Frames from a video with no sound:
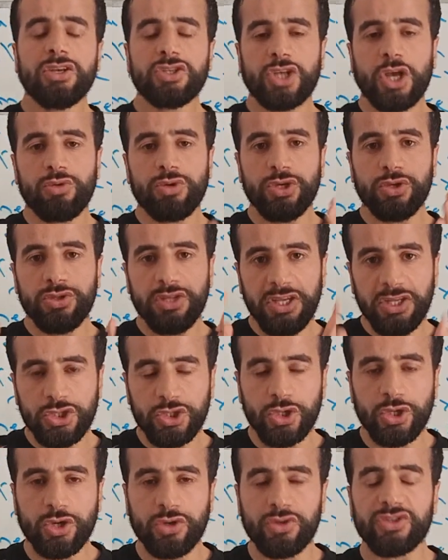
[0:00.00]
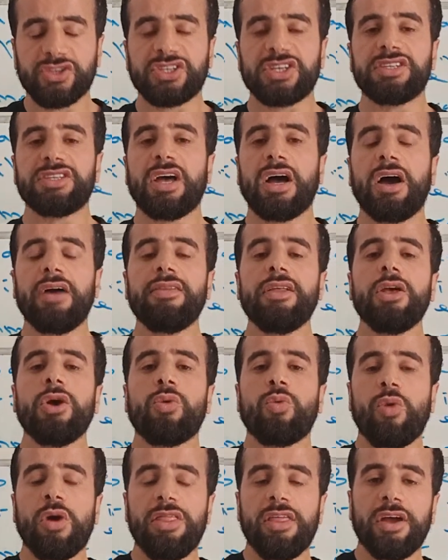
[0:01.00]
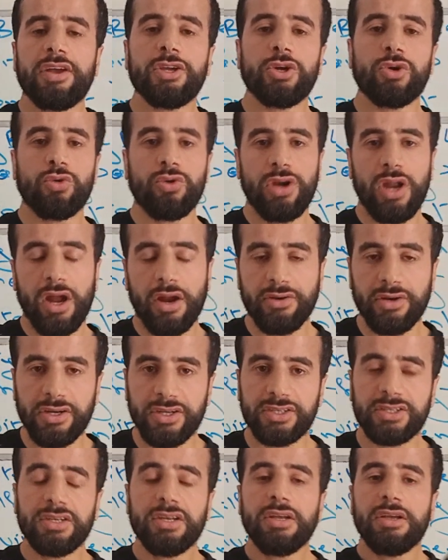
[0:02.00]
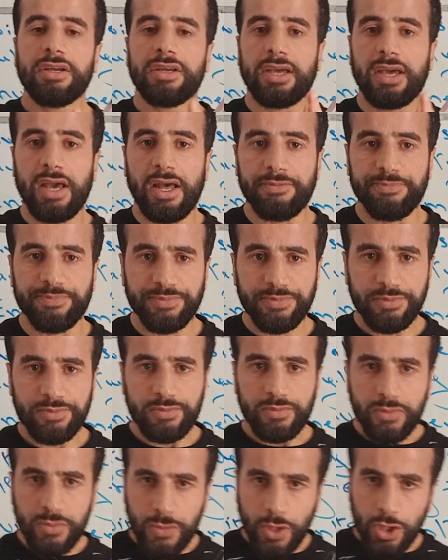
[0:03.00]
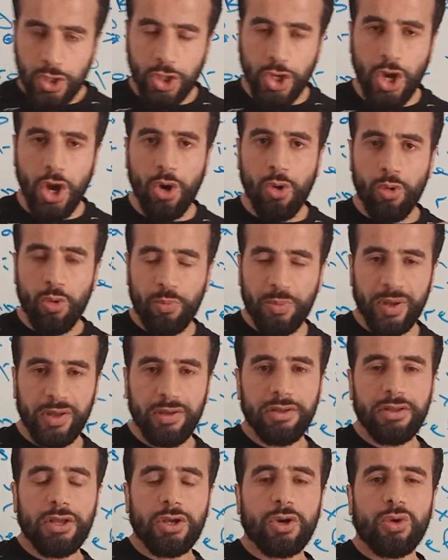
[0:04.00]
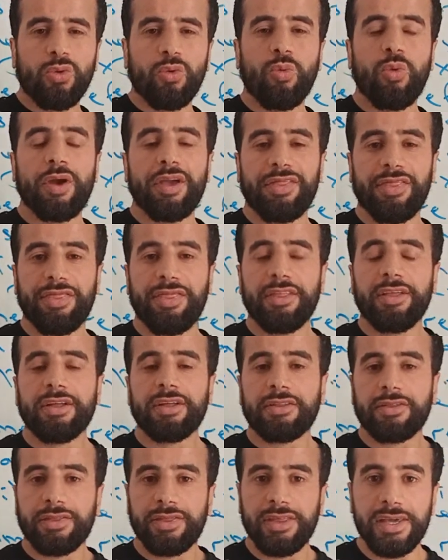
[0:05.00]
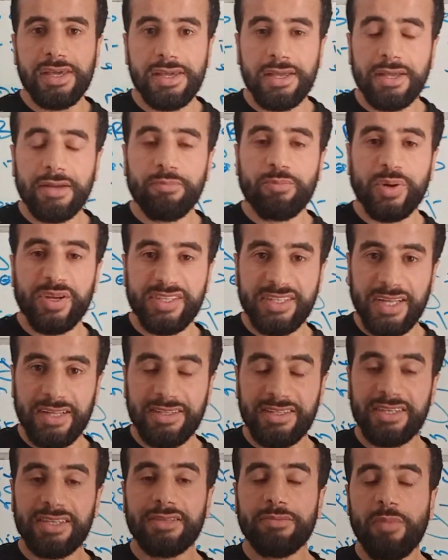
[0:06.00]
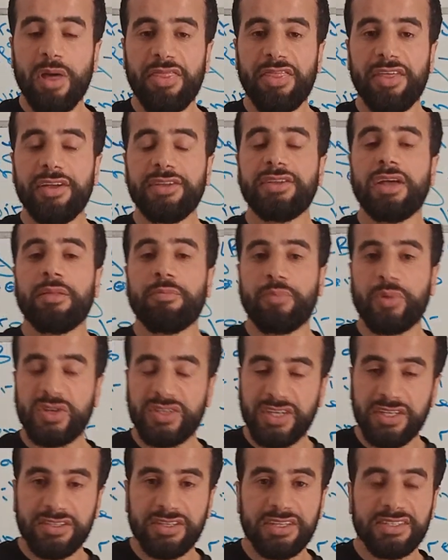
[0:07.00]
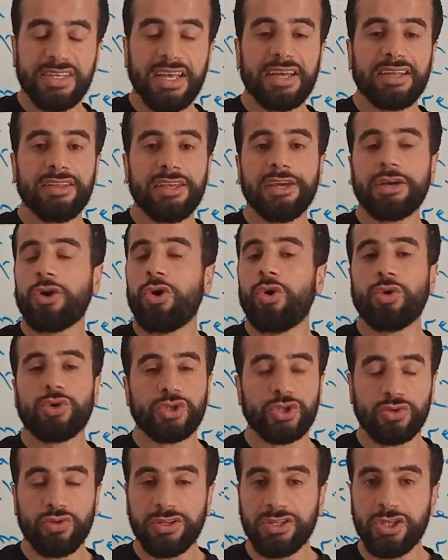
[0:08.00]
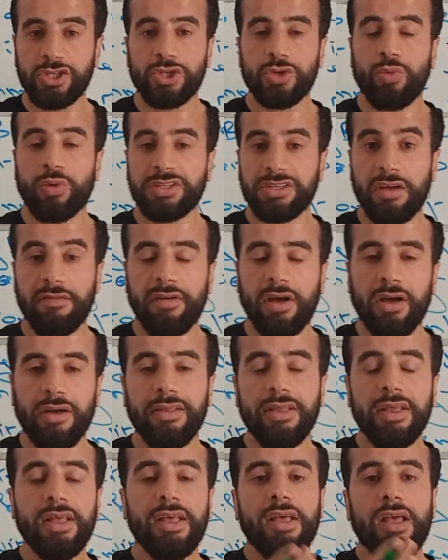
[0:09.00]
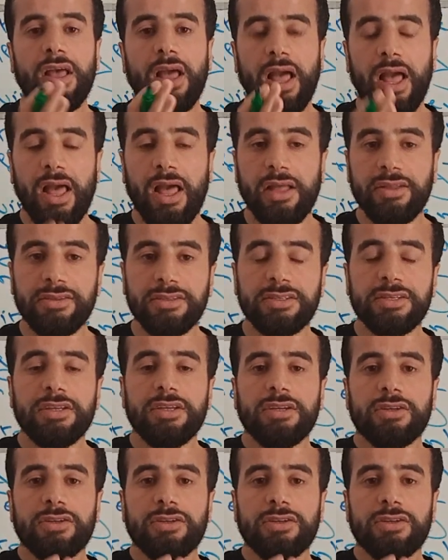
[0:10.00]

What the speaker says: So you need to consider whether your learners can cope with the presented method and presented technique or strategy or whatever, and